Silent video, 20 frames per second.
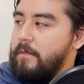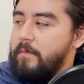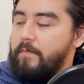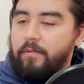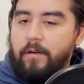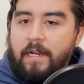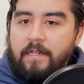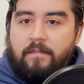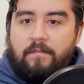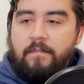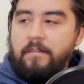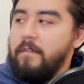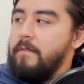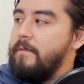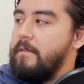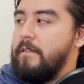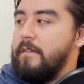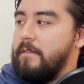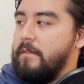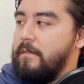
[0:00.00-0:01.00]

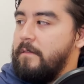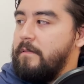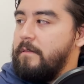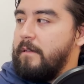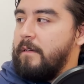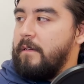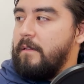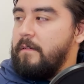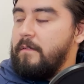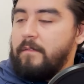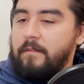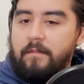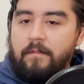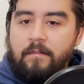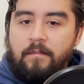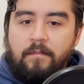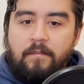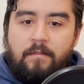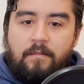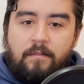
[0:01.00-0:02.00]

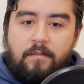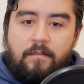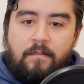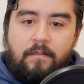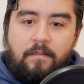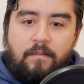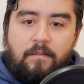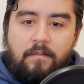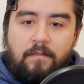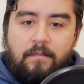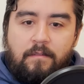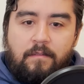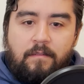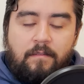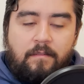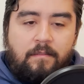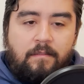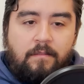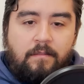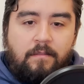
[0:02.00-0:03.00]

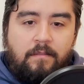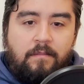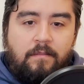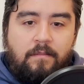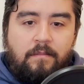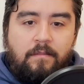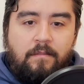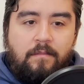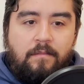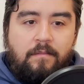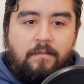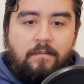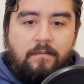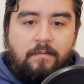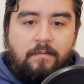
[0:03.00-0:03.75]
(not speaking)